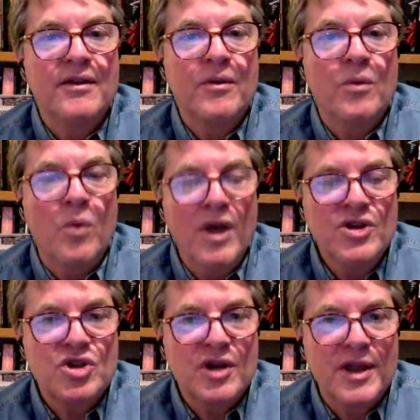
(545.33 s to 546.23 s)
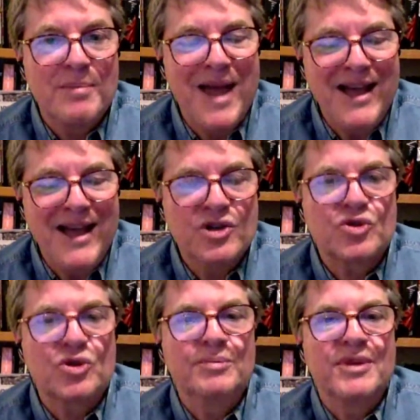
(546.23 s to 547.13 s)
one
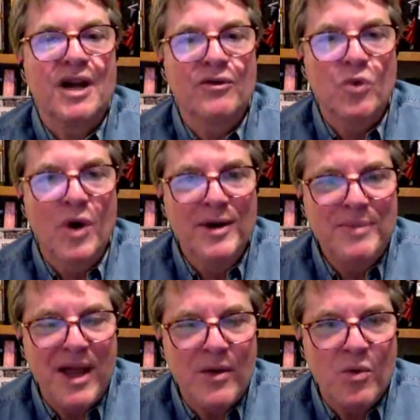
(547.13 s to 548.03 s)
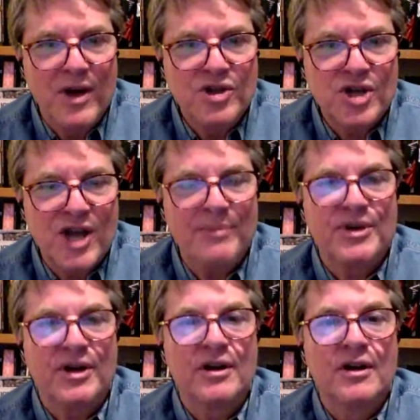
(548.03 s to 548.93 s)
manuscript, uh, one one
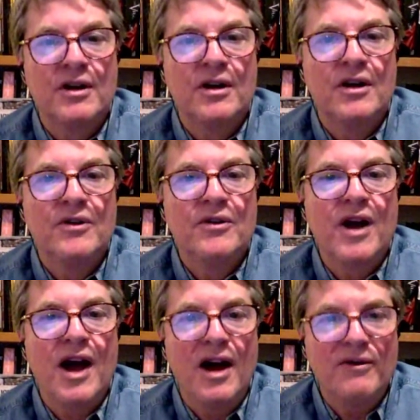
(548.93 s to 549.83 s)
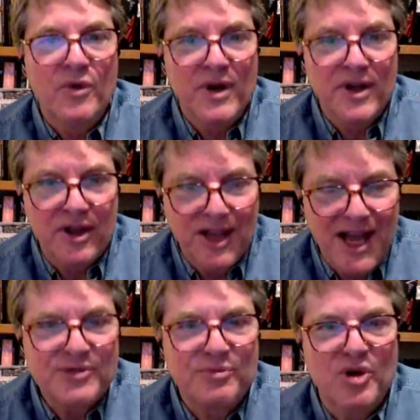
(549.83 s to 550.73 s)
chapter of one of the
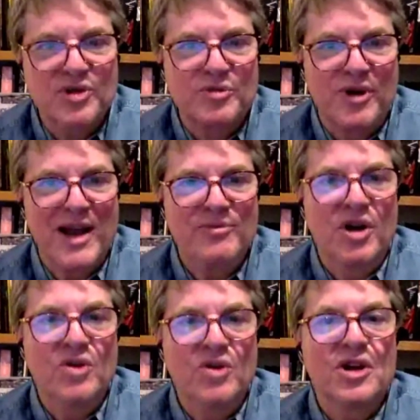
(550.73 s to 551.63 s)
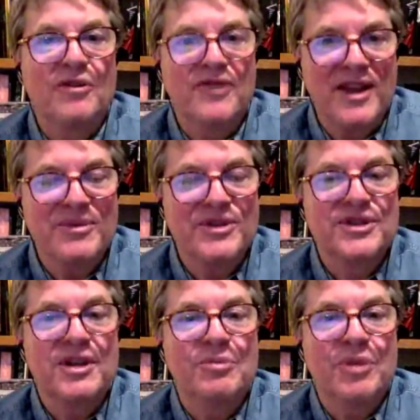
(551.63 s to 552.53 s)
last books Bram wrote called Famous
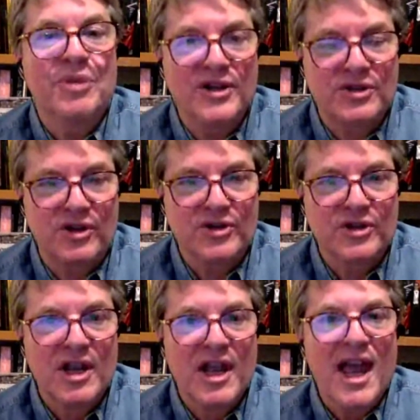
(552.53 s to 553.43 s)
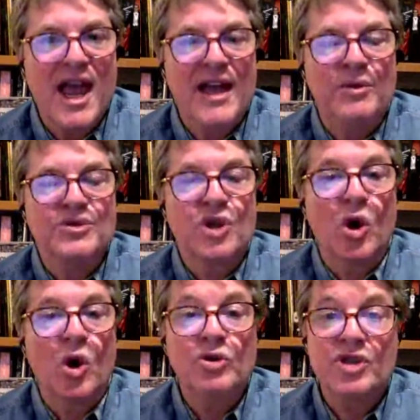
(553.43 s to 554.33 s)
Imposters. And it was a
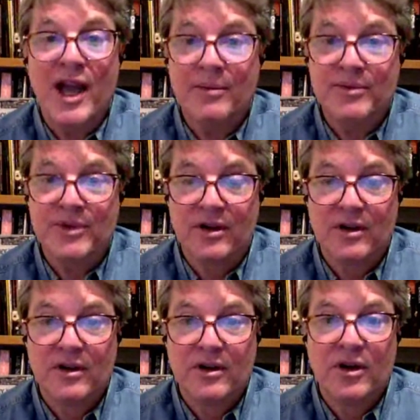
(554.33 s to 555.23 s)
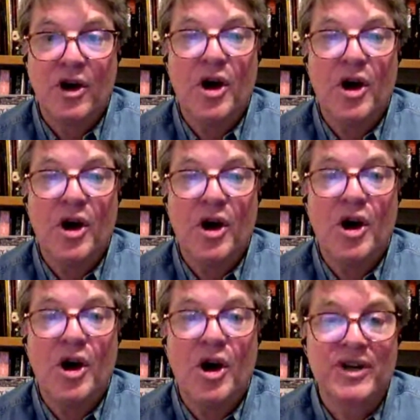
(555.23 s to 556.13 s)
whole chapter on
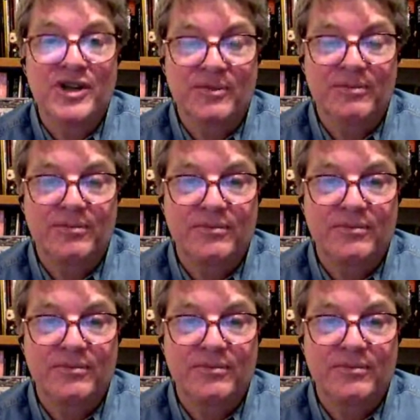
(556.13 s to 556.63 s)
mesmerism,